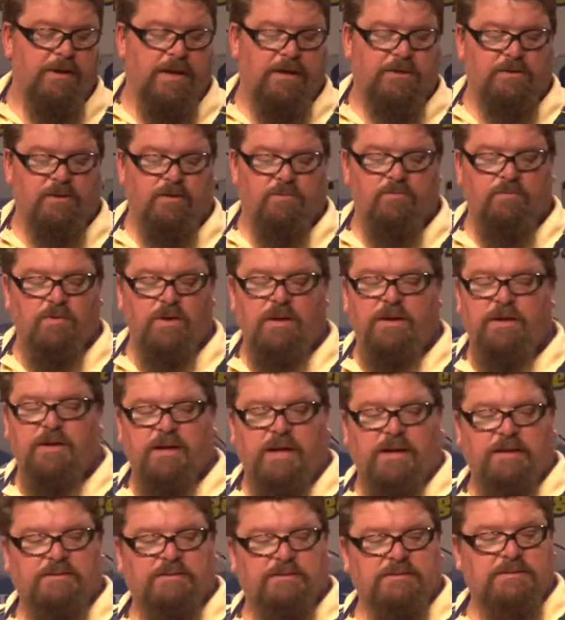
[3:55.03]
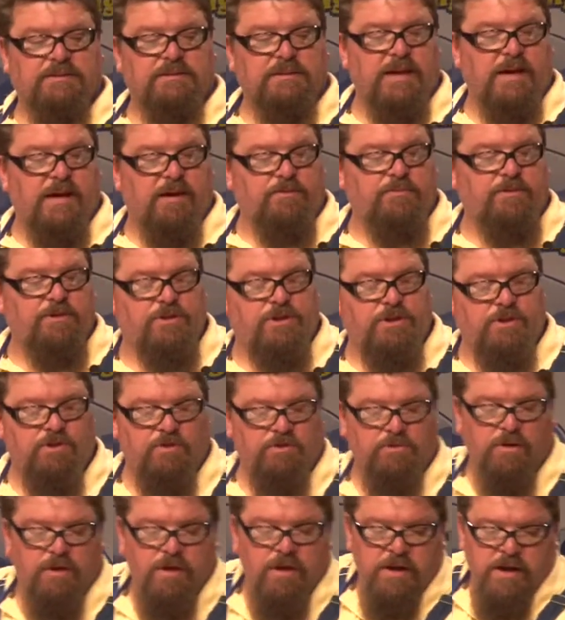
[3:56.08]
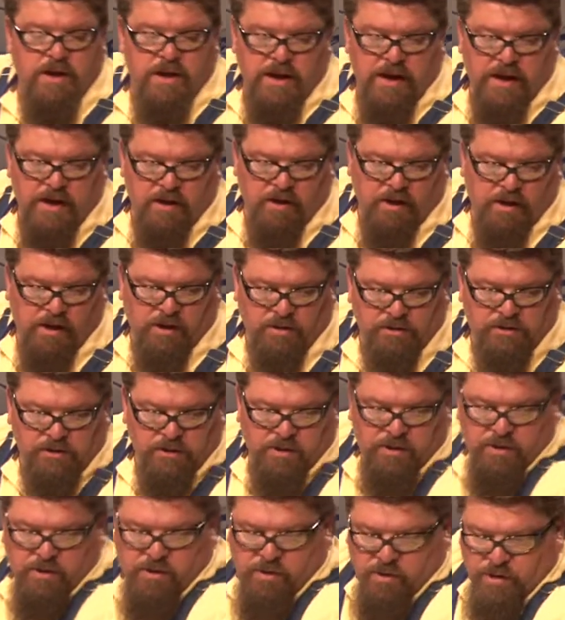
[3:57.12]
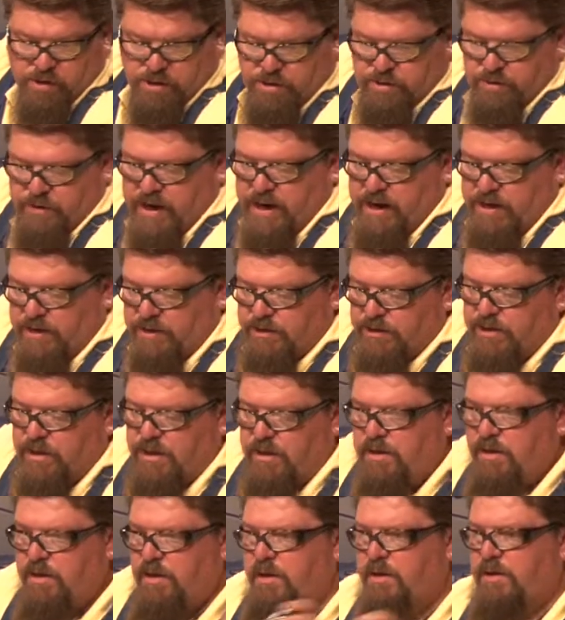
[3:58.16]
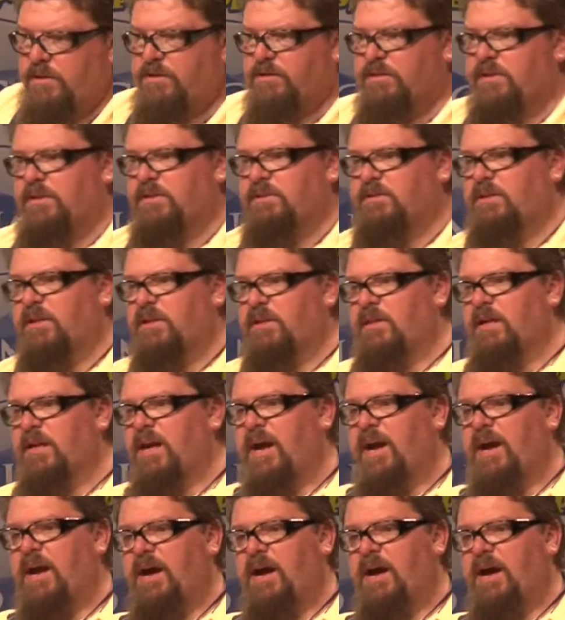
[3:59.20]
makes a really nice dip too. And also the horseradish seasoning that I